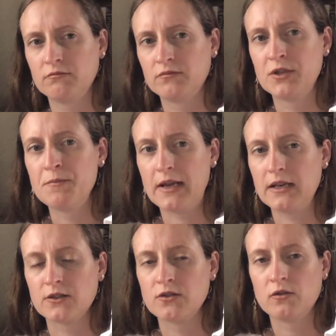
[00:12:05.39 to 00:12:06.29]
to me,
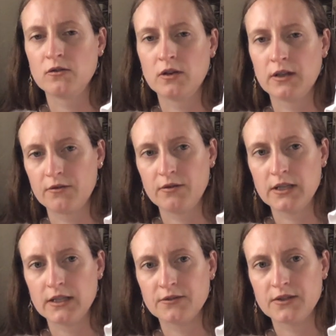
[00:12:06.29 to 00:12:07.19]
does not look like 3
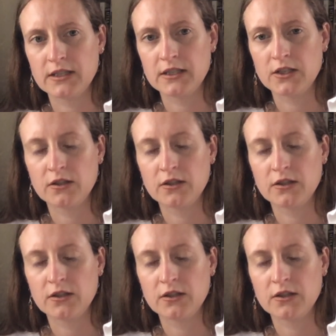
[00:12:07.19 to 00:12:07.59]
days of stitching.